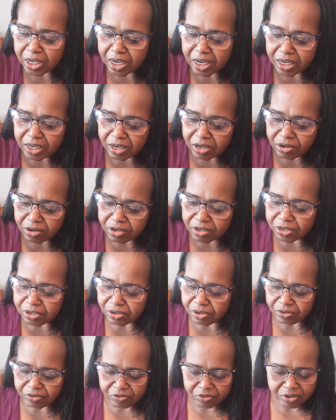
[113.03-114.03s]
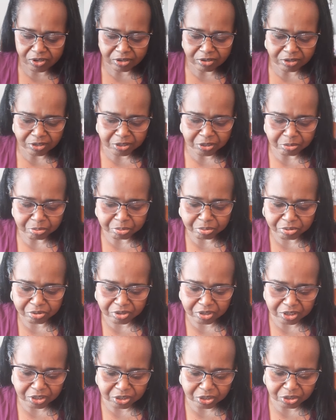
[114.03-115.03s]
And I also found these
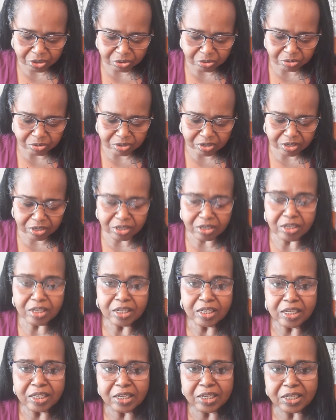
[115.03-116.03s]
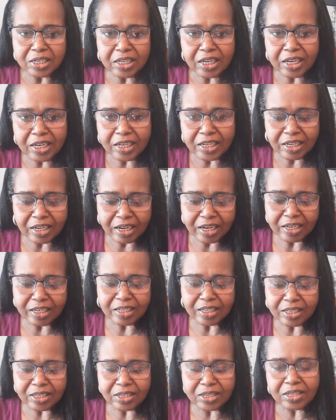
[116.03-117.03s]
pretty solar stake
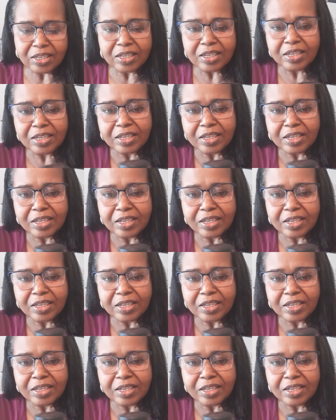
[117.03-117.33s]
lights.